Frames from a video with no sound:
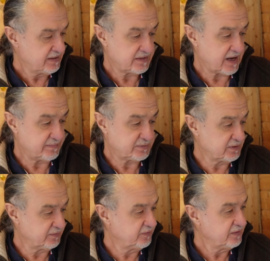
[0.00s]
types
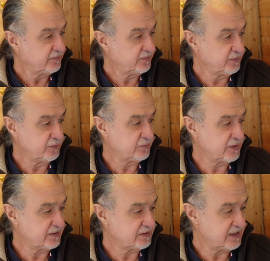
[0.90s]
of food
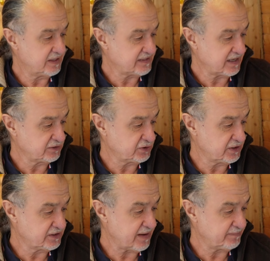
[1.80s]
that it tells you
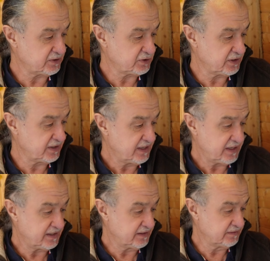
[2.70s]
the temperature
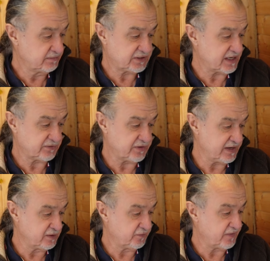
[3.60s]
in
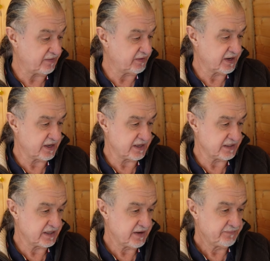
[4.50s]
centigrade or Fahrenheit,